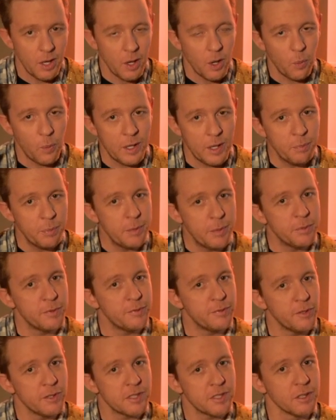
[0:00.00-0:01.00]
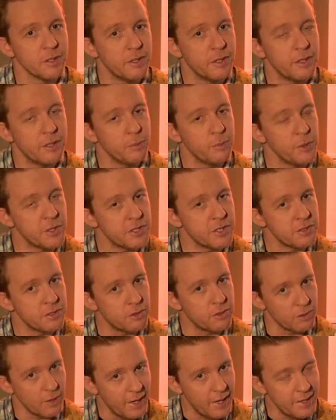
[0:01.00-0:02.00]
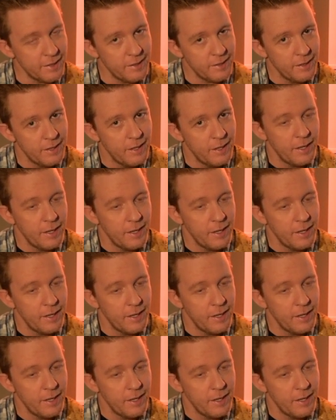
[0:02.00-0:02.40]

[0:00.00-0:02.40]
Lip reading: When people first learn it, which is great,